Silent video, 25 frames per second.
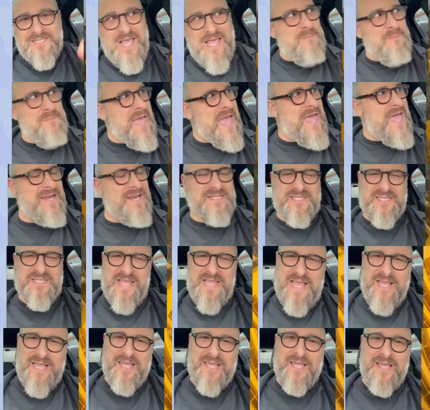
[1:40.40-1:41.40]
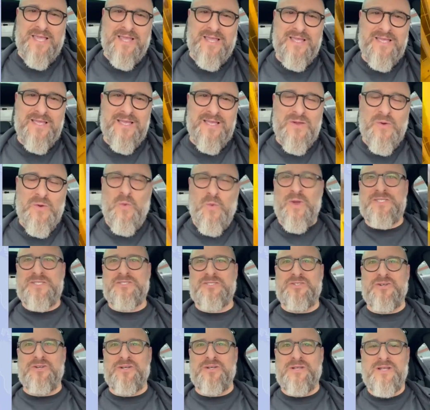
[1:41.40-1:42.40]
same man is thanking
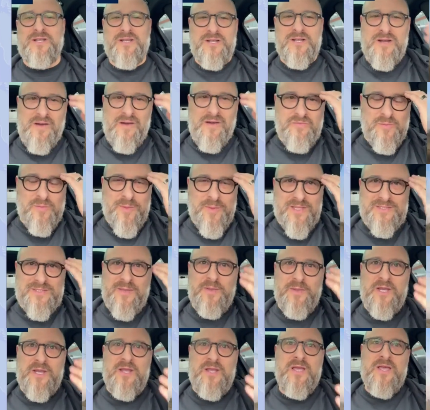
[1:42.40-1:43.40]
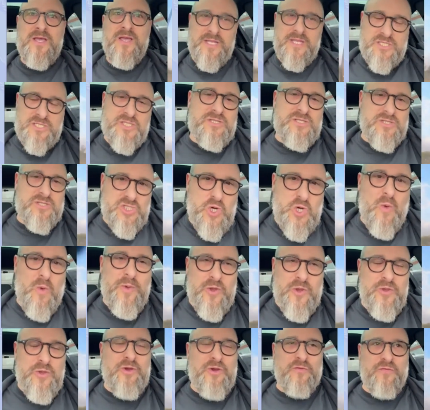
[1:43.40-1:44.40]
Western governments. I mean, it's show
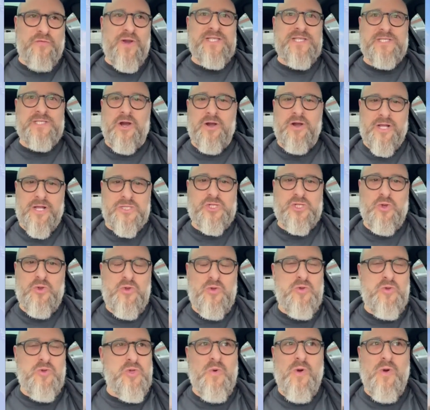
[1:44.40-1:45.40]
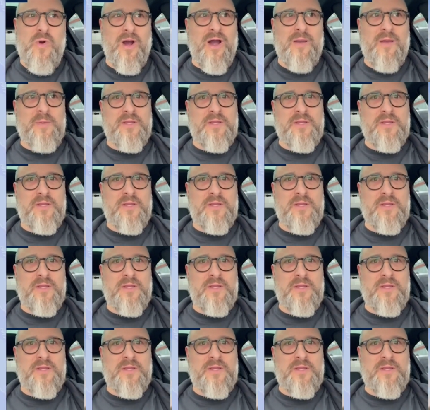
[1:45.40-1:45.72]
me who your friends are and I'll show you who you are.